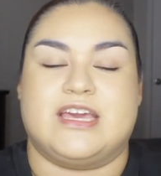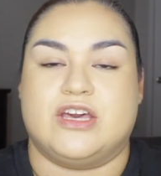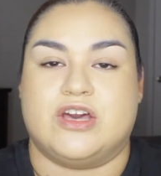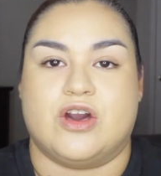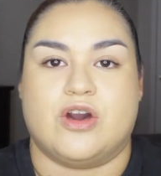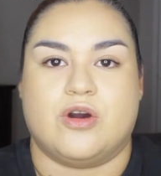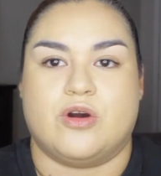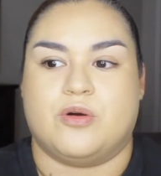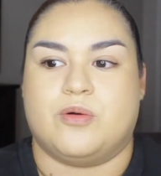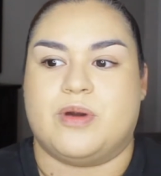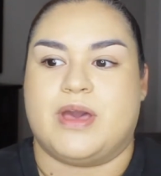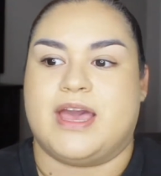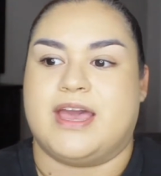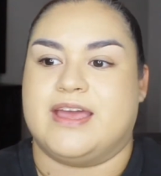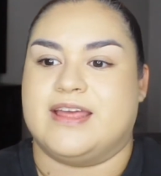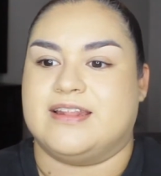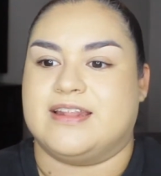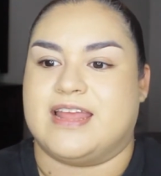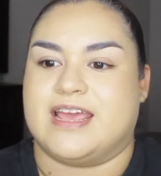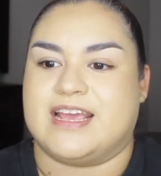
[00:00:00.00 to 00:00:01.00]
go
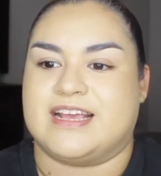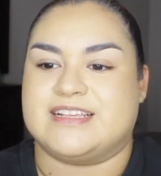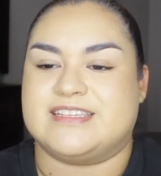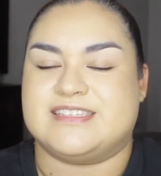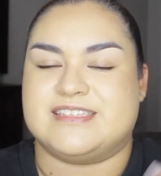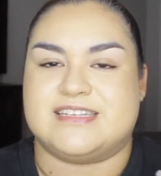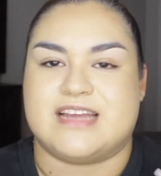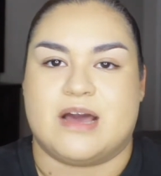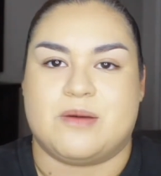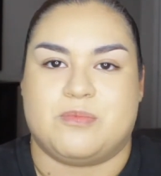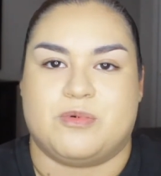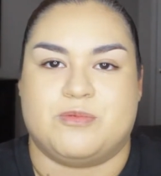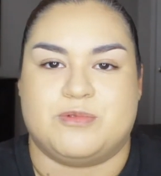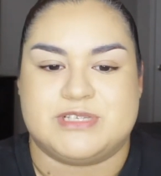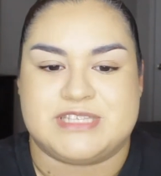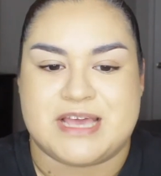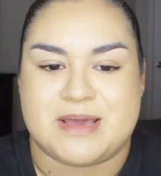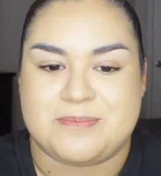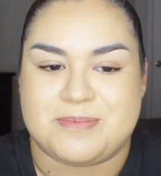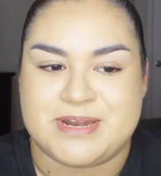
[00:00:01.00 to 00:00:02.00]
and like stop what
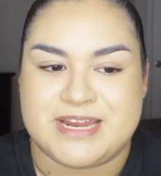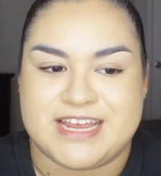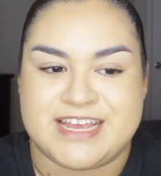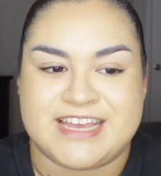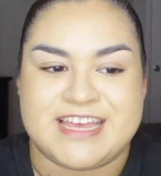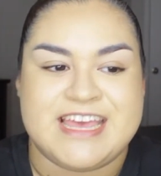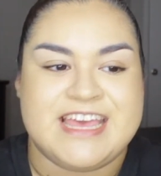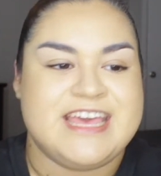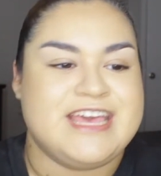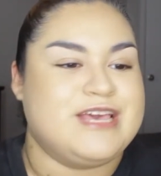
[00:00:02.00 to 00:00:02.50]
was happening.